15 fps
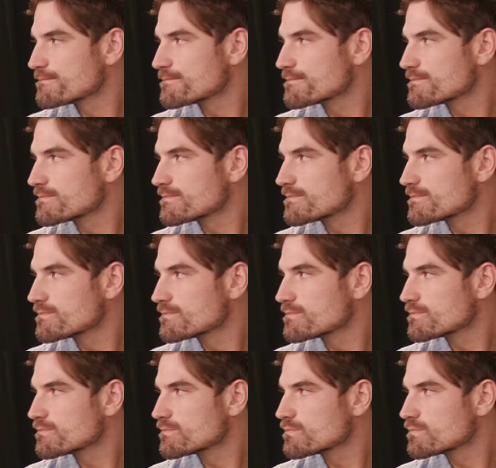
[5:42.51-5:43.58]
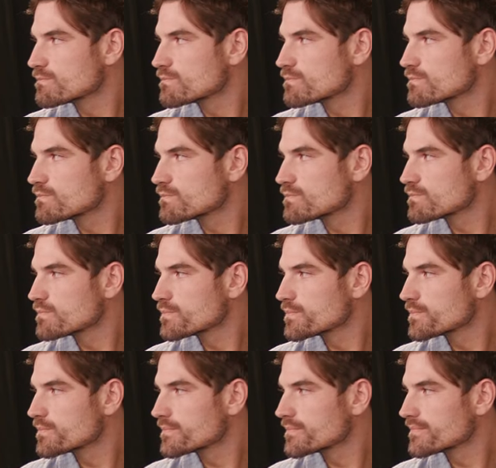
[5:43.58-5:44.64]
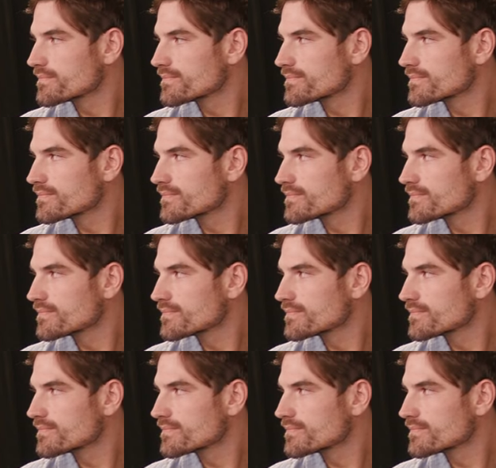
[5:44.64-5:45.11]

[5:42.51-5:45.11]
This person isn't speaking.